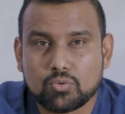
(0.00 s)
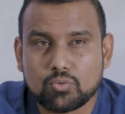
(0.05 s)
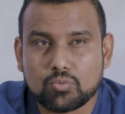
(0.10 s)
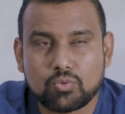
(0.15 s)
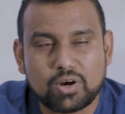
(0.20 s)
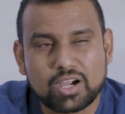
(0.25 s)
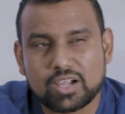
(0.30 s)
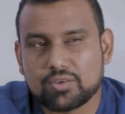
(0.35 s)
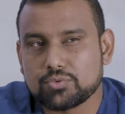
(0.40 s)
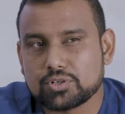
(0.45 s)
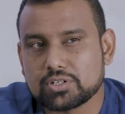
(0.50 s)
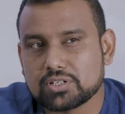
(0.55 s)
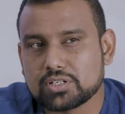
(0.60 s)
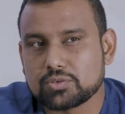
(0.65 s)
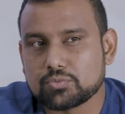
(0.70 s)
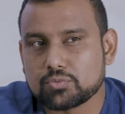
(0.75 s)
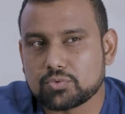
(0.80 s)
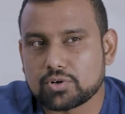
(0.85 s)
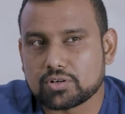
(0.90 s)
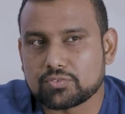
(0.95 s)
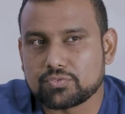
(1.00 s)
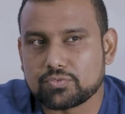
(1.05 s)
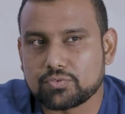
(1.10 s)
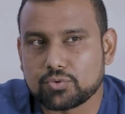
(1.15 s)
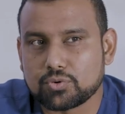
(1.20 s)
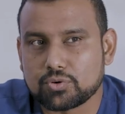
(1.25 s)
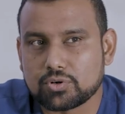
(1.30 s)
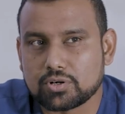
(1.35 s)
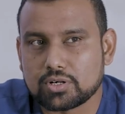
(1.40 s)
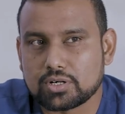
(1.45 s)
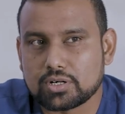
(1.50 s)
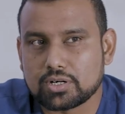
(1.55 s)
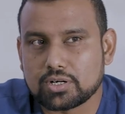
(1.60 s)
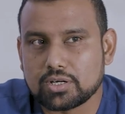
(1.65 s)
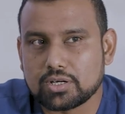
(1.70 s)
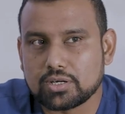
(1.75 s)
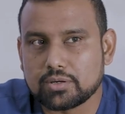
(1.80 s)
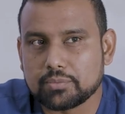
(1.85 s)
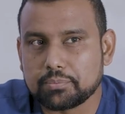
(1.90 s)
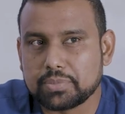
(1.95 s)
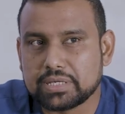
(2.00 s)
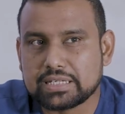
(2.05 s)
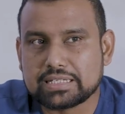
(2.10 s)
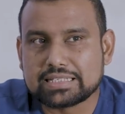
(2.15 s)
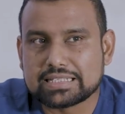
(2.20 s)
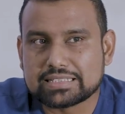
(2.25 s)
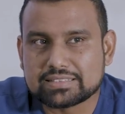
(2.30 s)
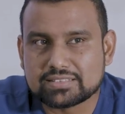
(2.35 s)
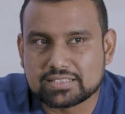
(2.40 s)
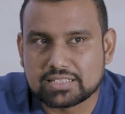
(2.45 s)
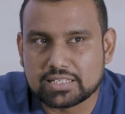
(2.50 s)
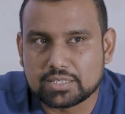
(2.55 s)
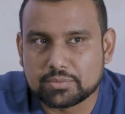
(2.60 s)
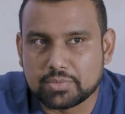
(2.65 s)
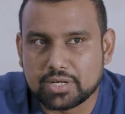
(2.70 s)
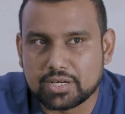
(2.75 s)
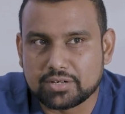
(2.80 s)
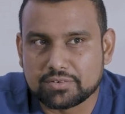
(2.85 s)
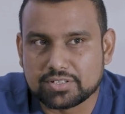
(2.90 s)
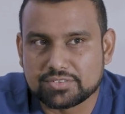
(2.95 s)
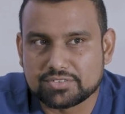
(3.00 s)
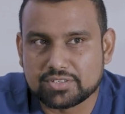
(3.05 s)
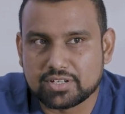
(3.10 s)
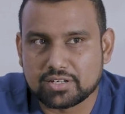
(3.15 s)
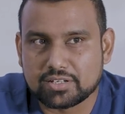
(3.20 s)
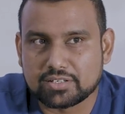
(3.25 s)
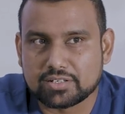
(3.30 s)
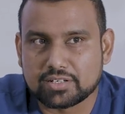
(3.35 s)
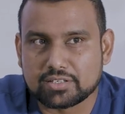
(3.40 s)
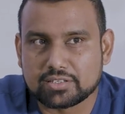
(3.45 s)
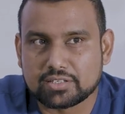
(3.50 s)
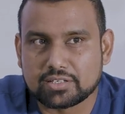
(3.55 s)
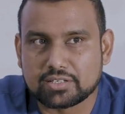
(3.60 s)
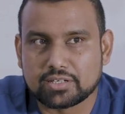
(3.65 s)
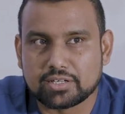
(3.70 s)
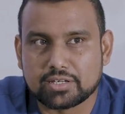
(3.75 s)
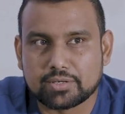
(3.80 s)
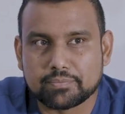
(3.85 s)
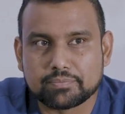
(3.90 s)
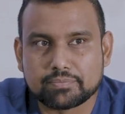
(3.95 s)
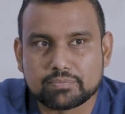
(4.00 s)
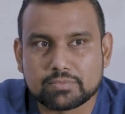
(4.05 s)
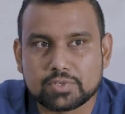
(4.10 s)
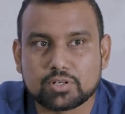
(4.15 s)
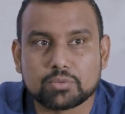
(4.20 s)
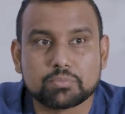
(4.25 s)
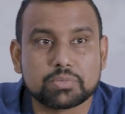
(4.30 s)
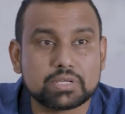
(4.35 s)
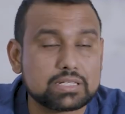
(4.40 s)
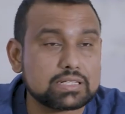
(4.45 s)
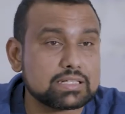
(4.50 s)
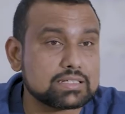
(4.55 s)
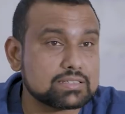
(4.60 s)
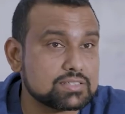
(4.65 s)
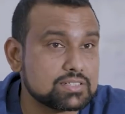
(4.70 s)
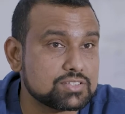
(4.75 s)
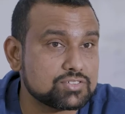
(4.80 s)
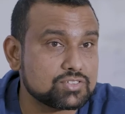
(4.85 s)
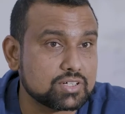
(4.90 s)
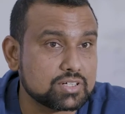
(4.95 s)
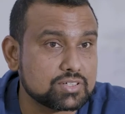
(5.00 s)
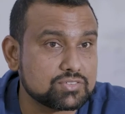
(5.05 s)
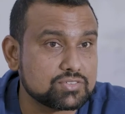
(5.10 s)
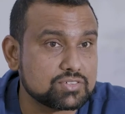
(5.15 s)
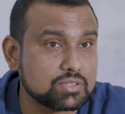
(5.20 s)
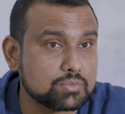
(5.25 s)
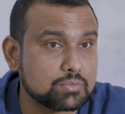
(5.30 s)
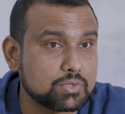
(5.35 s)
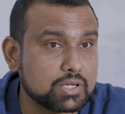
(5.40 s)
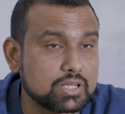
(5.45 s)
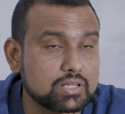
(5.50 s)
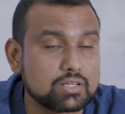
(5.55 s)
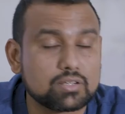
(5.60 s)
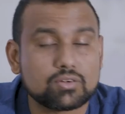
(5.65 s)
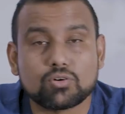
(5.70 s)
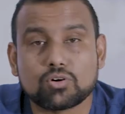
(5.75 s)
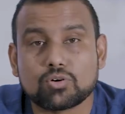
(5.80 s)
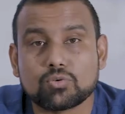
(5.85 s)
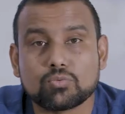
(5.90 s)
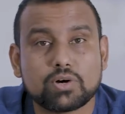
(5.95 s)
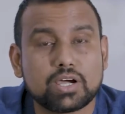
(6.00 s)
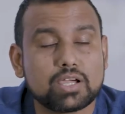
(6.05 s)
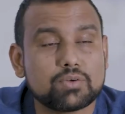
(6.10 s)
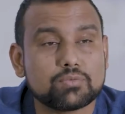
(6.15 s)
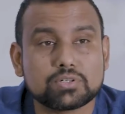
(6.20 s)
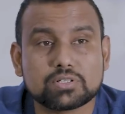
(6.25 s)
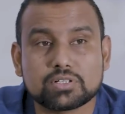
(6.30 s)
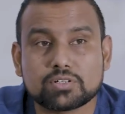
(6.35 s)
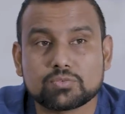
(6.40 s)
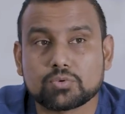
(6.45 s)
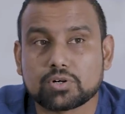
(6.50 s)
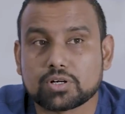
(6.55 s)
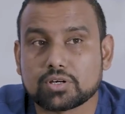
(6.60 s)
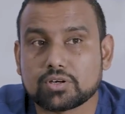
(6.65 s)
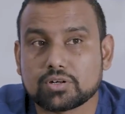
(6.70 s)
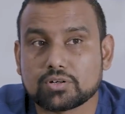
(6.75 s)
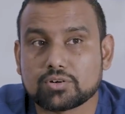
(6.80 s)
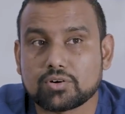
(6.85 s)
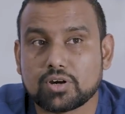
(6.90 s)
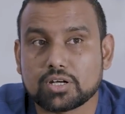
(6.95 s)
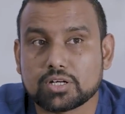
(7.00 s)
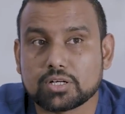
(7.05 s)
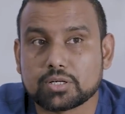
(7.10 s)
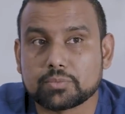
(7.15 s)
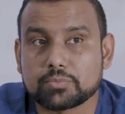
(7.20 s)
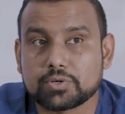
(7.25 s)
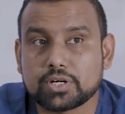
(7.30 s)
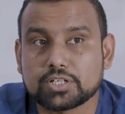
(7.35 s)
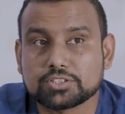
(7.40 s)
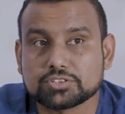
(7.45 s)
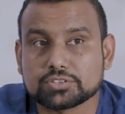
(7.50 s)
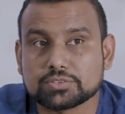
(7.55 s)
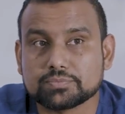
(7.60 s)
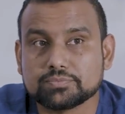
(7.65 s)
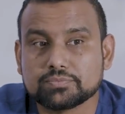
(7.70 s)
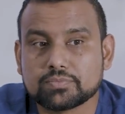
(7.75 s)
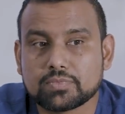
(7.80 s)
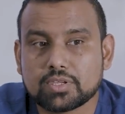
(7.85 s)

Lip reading: why wouldn't it work for PTSD by resetting the PTSD circuits in the brain? Or why wouldn't it work on chronic depression?